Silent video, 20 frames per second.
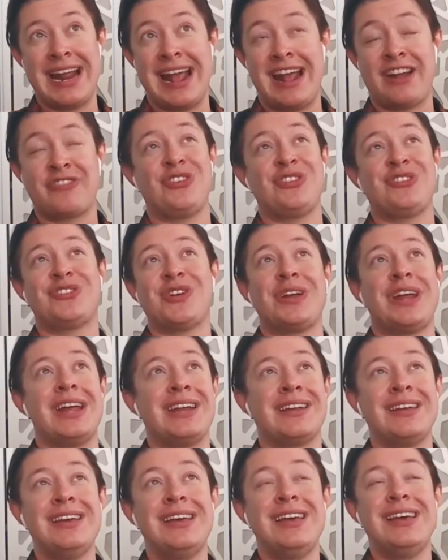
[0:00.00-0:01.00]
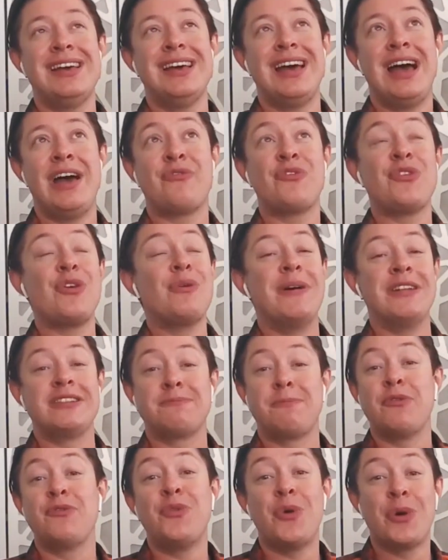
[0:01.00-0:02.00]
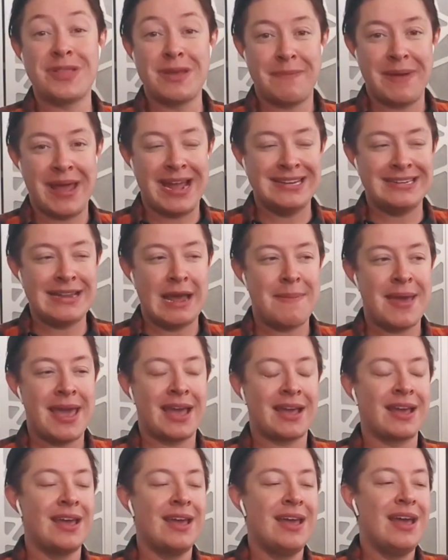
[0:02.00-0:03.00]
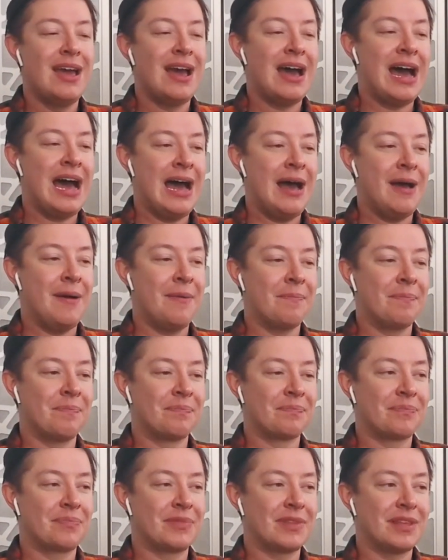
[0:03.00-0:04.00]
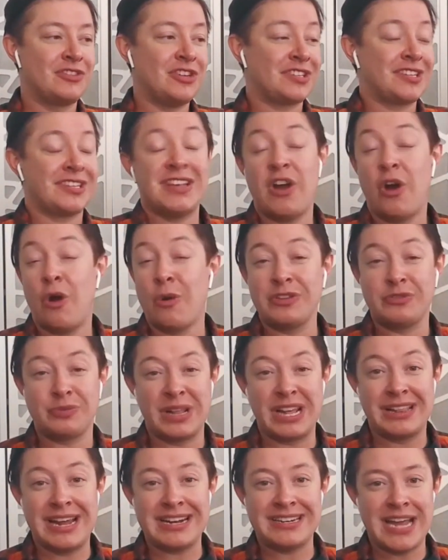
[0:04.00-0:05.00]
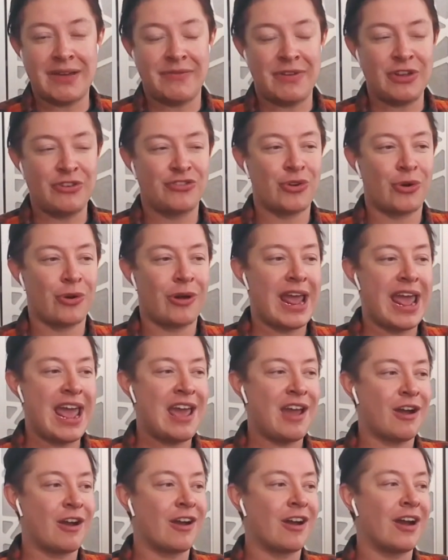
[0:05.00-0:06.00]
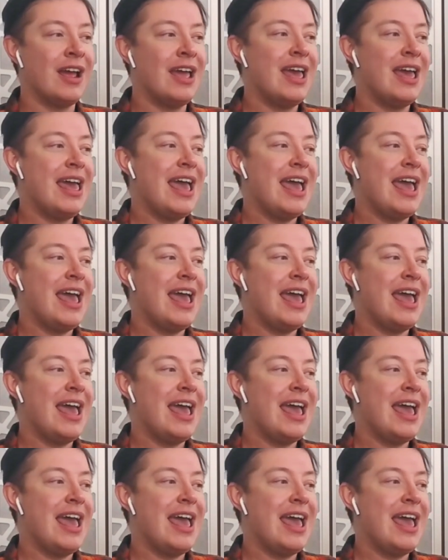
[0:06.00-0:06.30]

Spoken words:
that I actually started a few months before the pandemic, just because I always really liked having short hair.